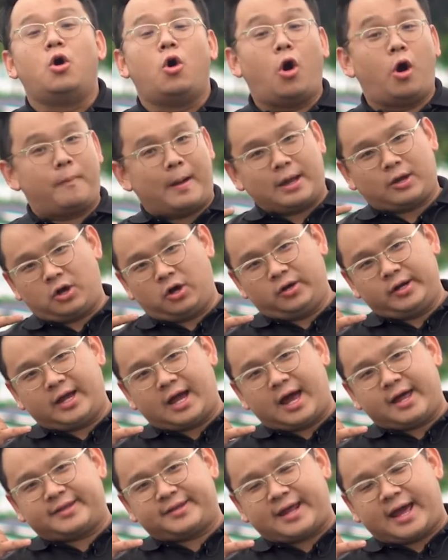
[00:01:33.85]
or by
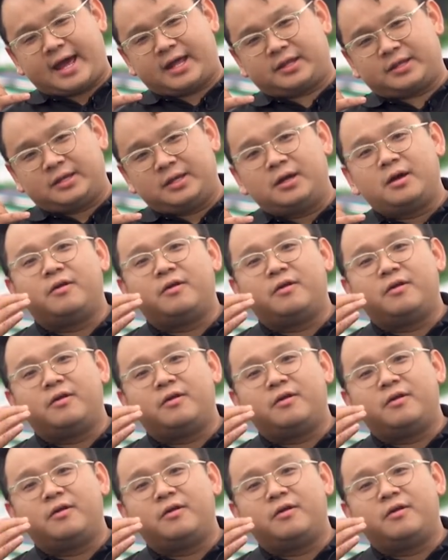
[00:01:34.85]
calling us at